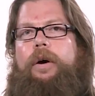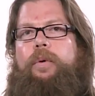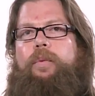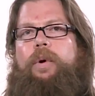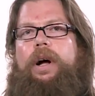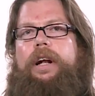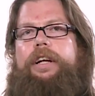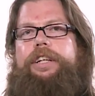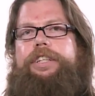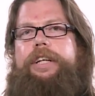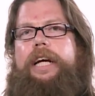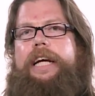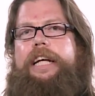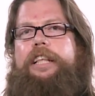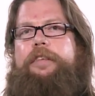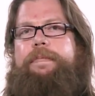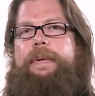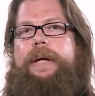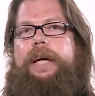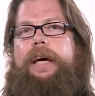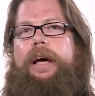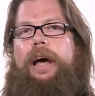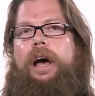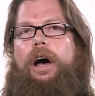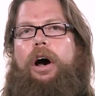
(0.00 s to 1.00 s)
While
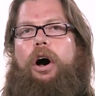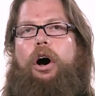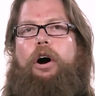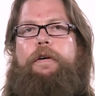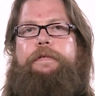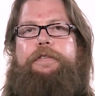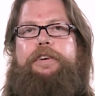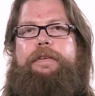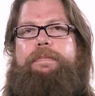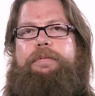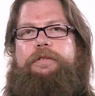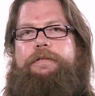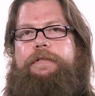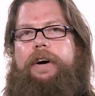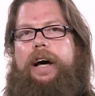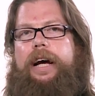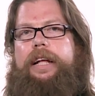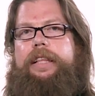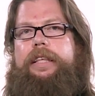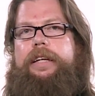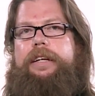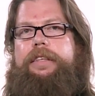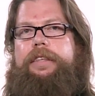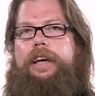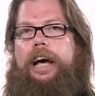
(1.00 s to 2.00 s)
Shakespeare often
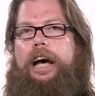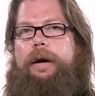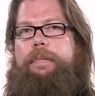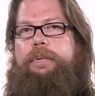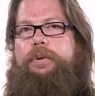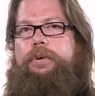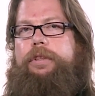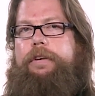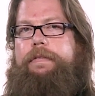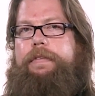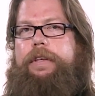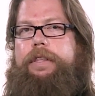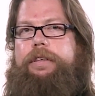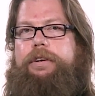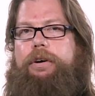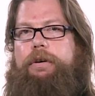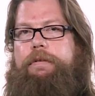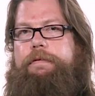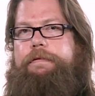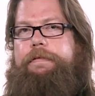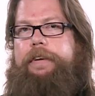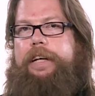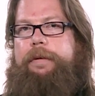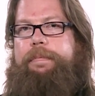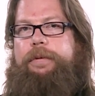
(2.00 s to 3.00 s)
provides examples of this
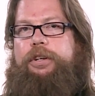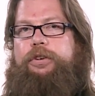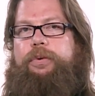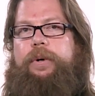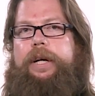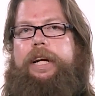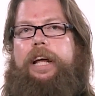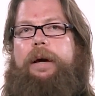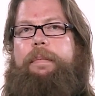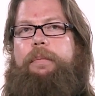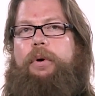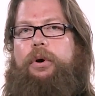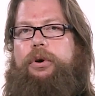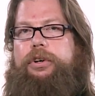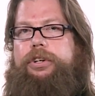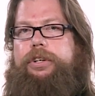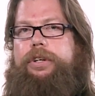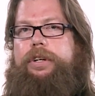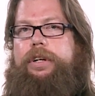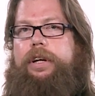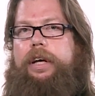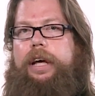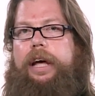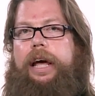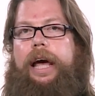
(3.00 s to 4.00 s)
conflict between
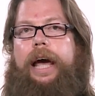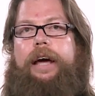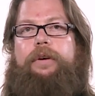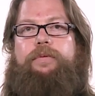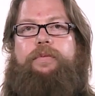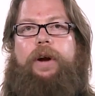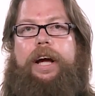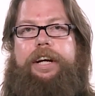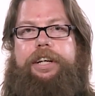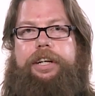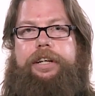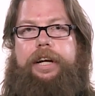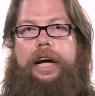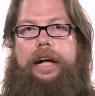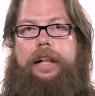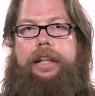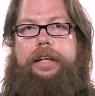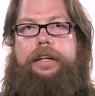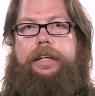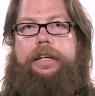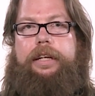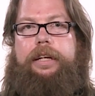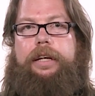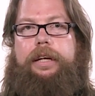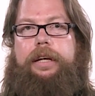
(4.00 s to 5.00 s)
emotion and
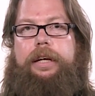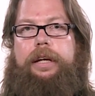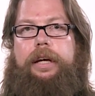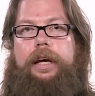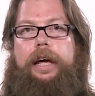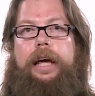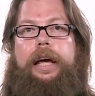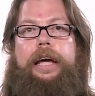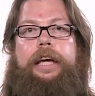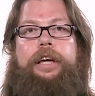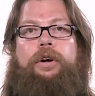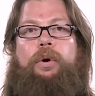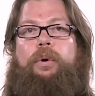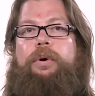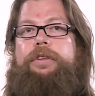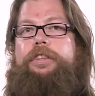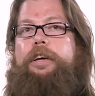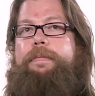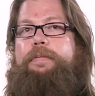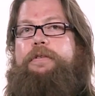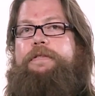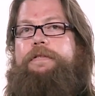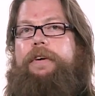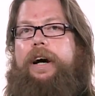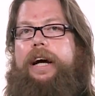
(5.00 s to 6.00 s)
rationality, he also
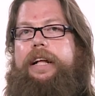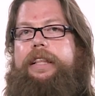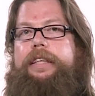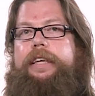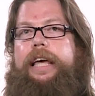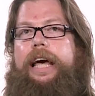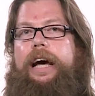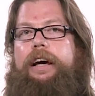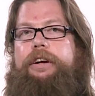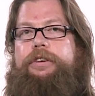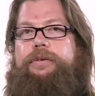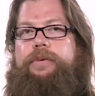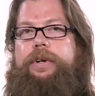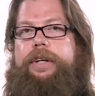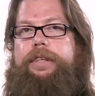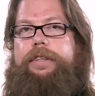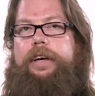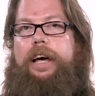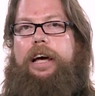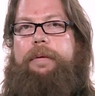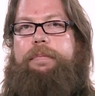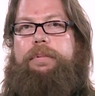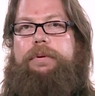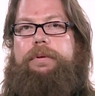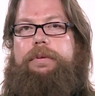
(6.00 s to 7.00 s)
provides
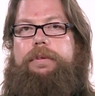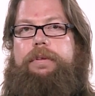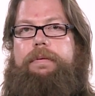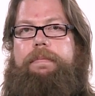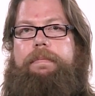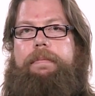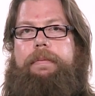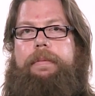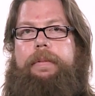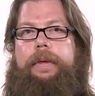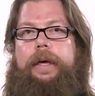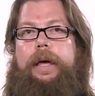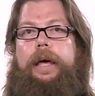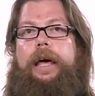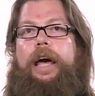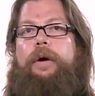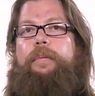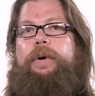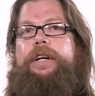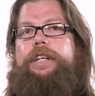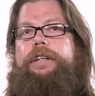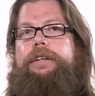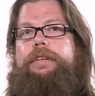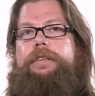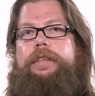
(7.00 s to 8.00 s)
counterexamples, and
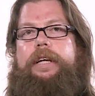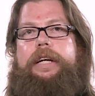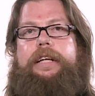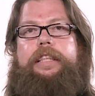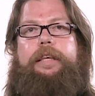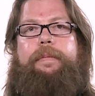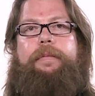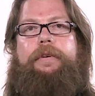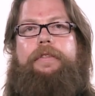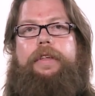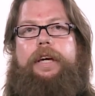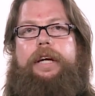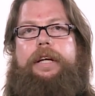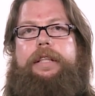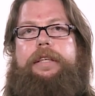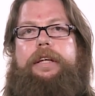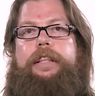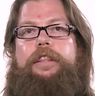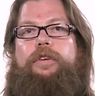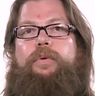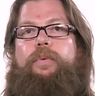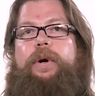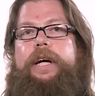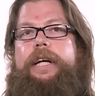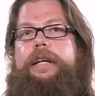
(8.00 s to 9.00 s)
we shall see some of these
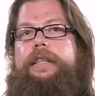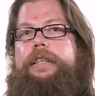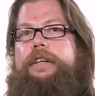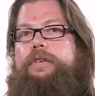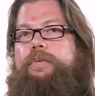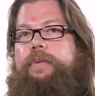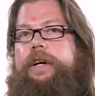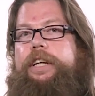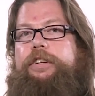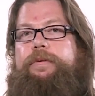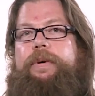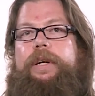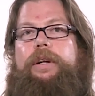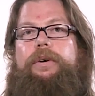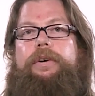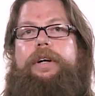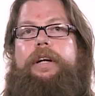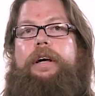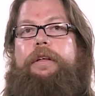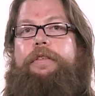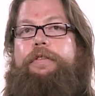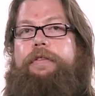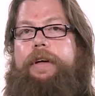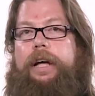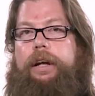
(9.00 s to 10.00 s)
in the weeks in which we look
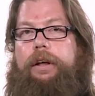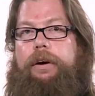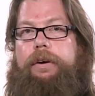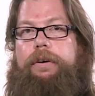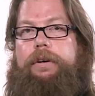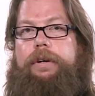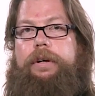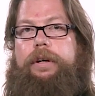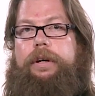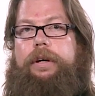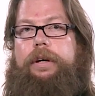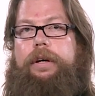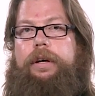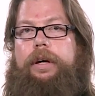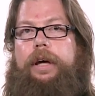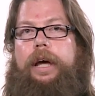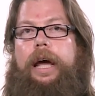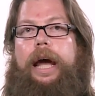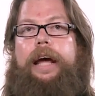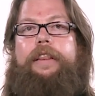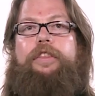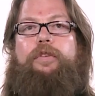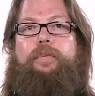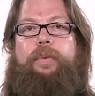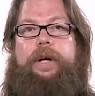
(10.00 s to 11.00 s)
at Othello
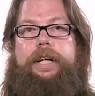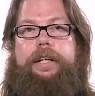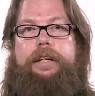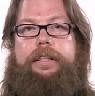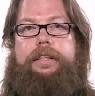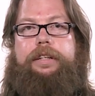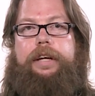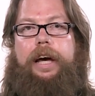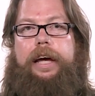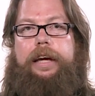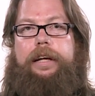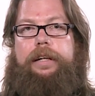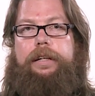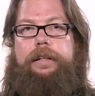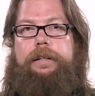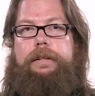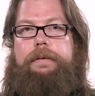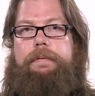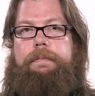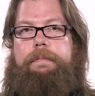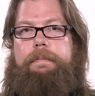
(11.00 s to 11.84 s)
and The Winter's Tale.